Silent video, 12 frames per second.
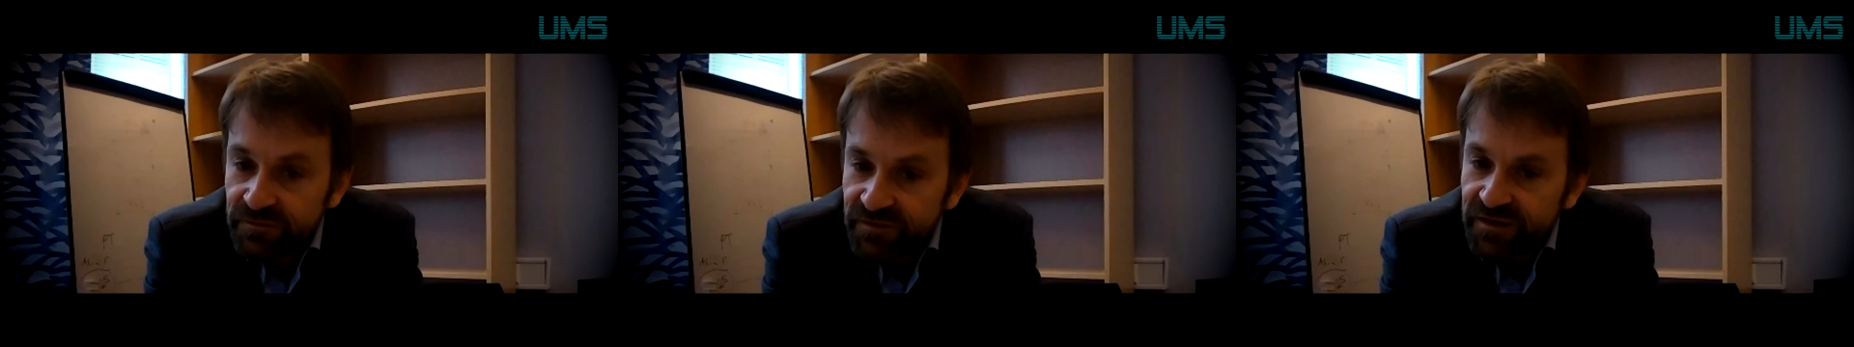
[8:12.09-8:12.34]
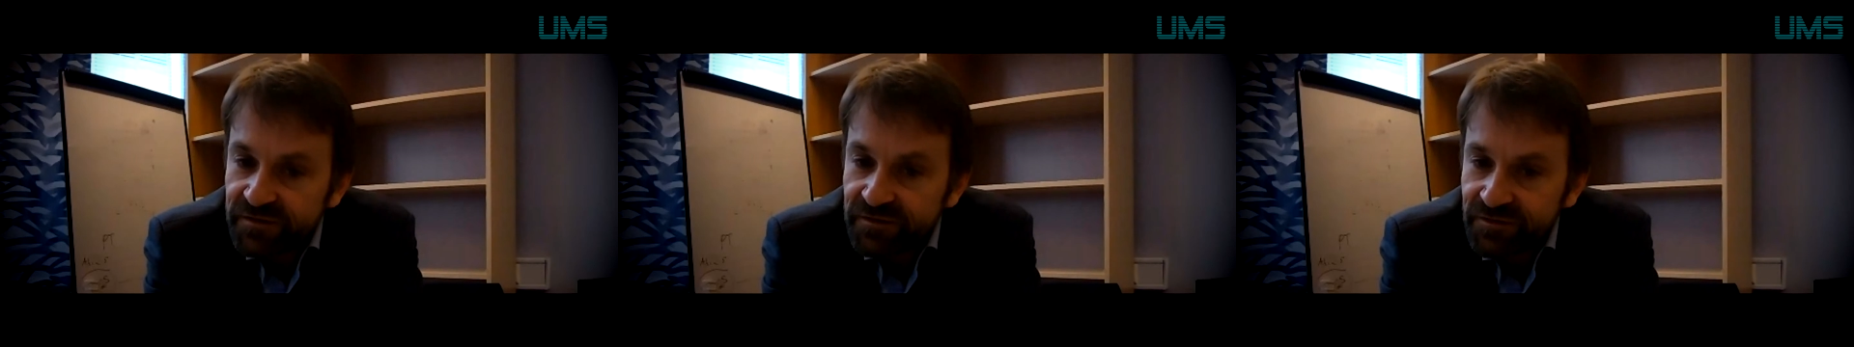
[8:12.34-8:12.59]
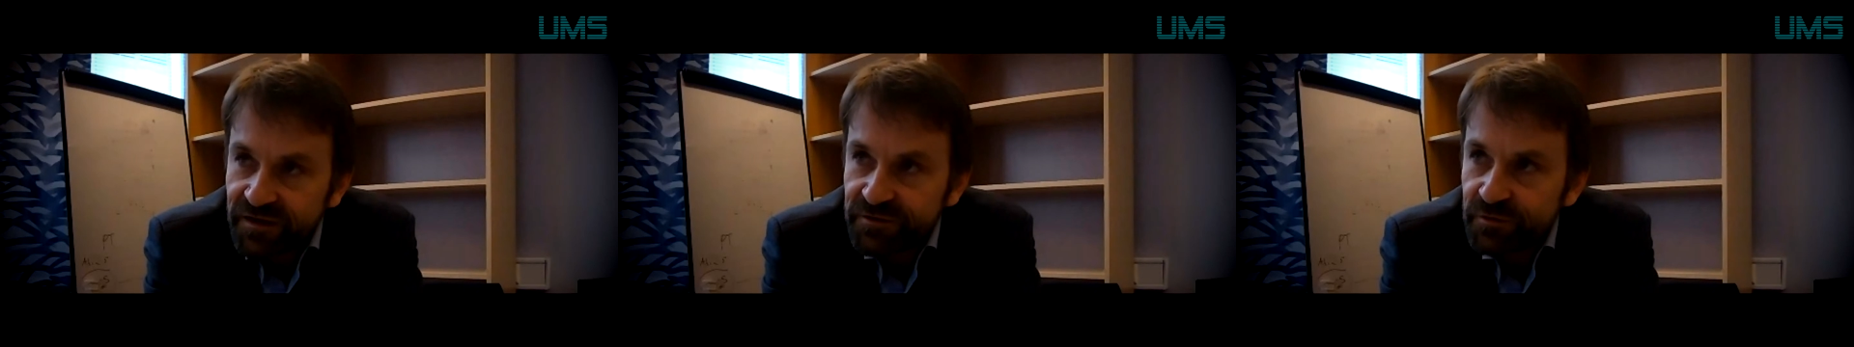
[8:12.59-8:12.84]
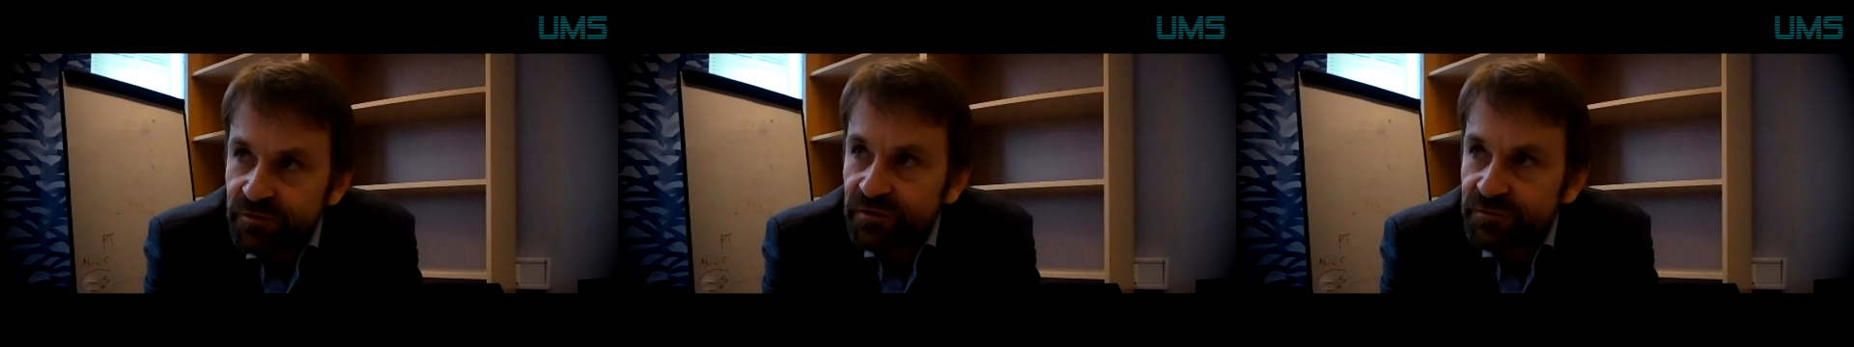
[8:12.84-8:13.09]
that great
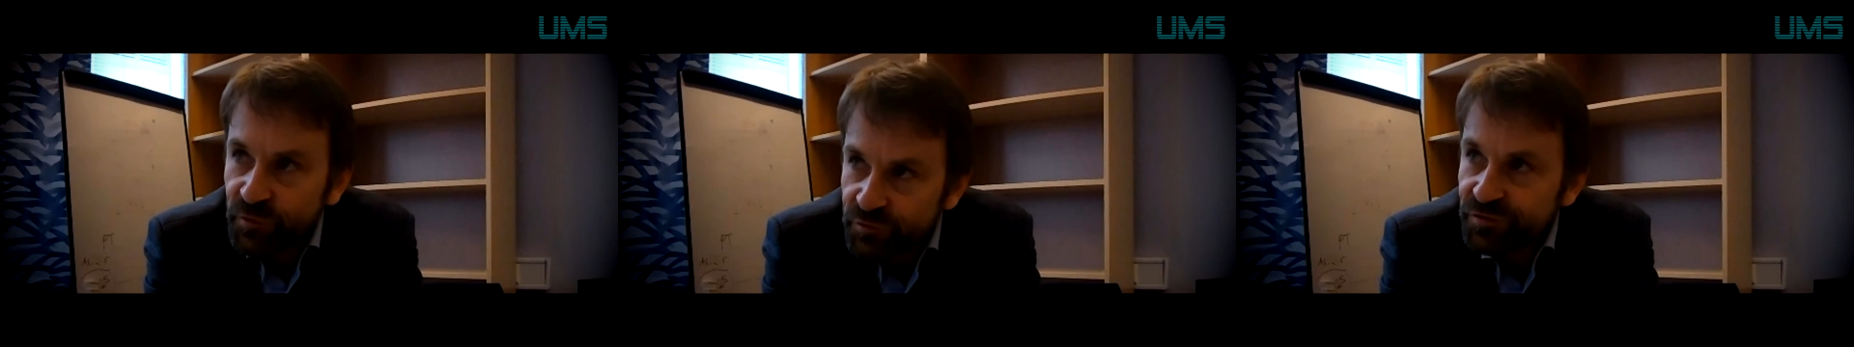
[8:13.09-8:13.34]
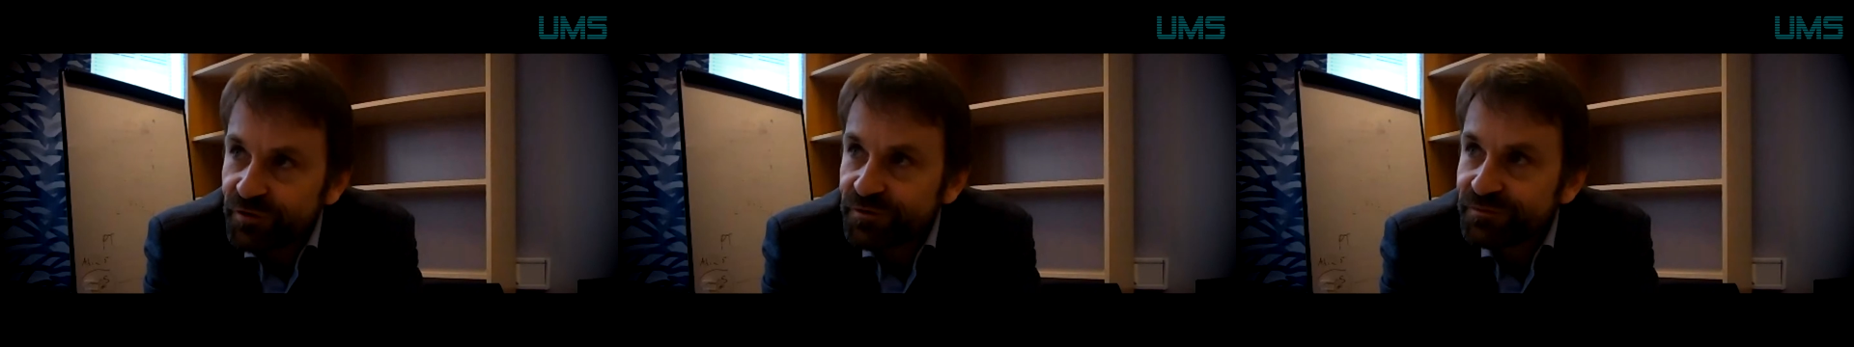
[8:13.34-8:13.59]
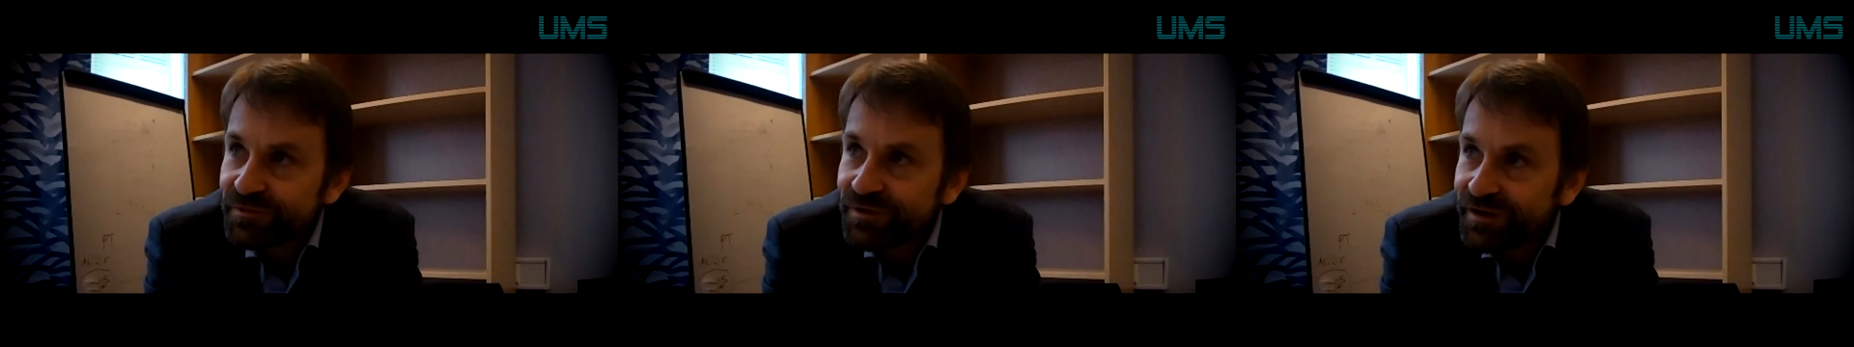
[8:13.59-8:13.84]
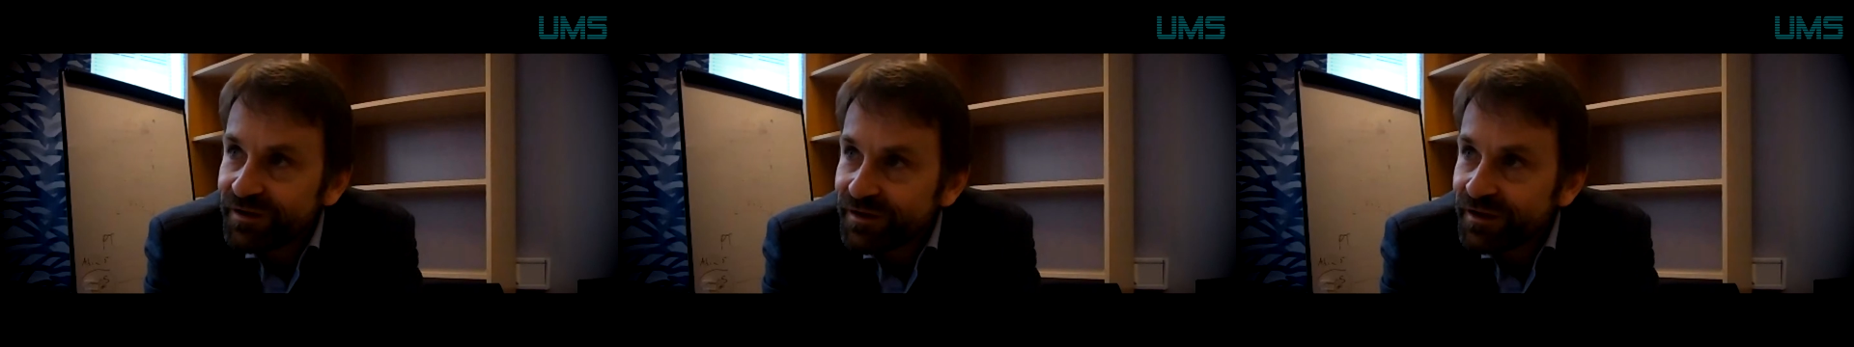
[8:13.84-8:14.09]
future.
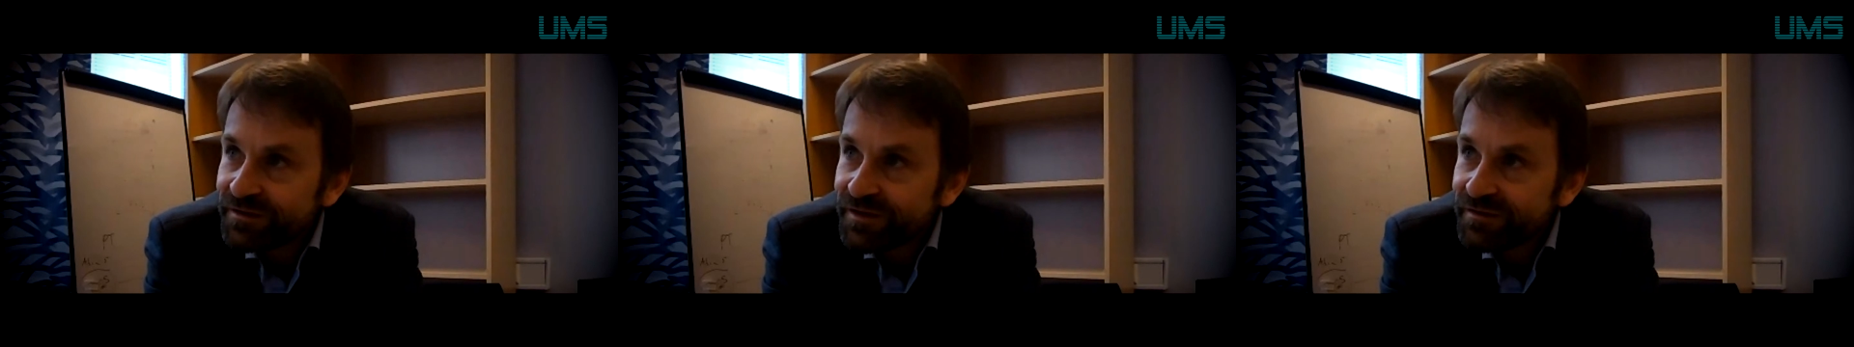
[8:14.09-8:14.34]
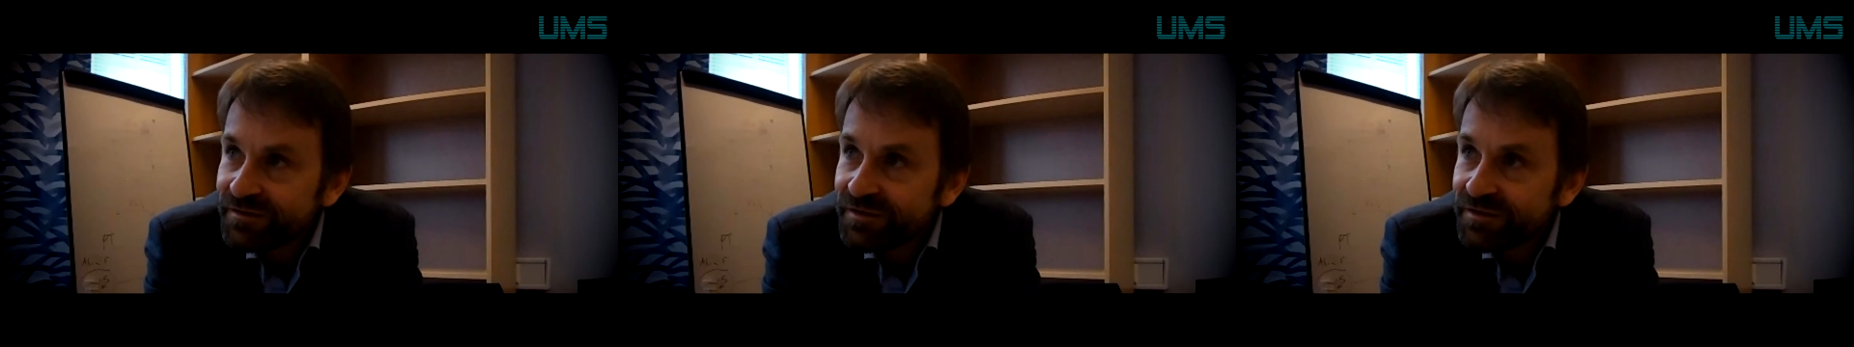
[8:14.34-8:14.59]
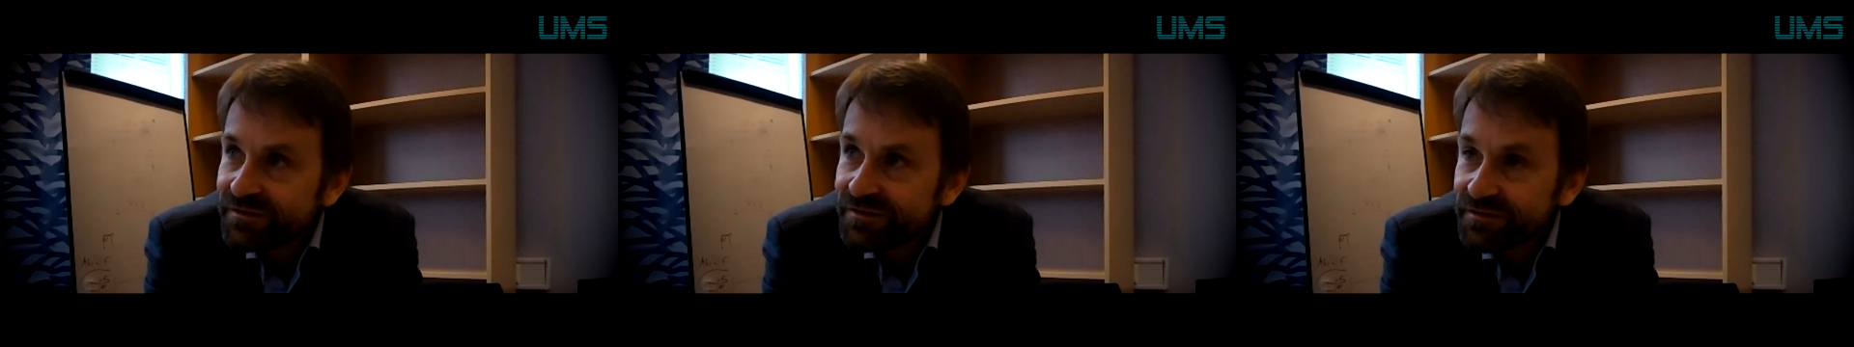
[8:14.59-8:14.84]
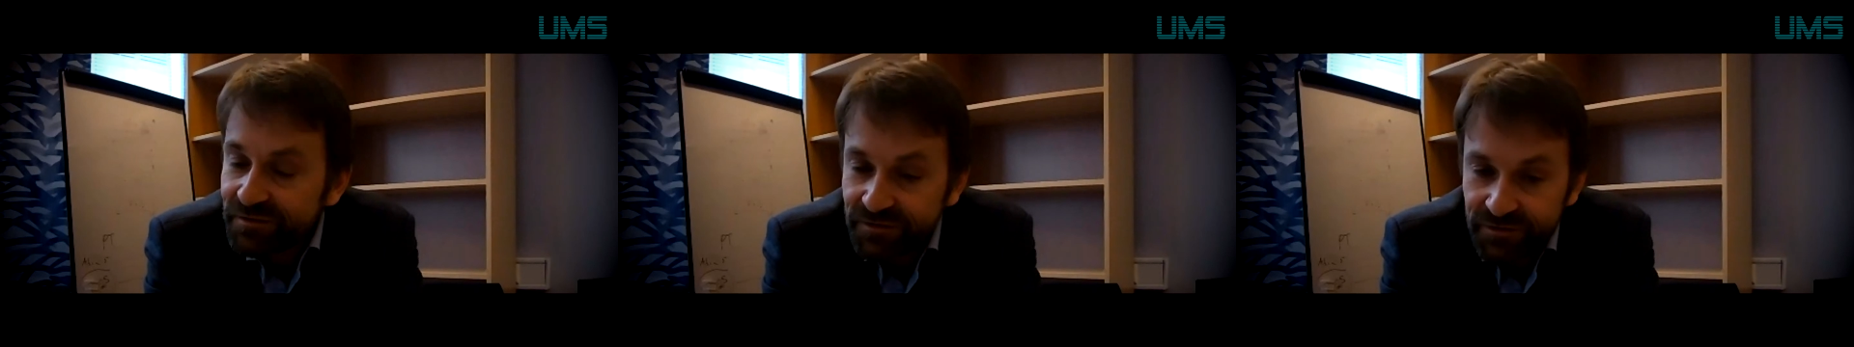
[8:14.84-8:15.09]
And this is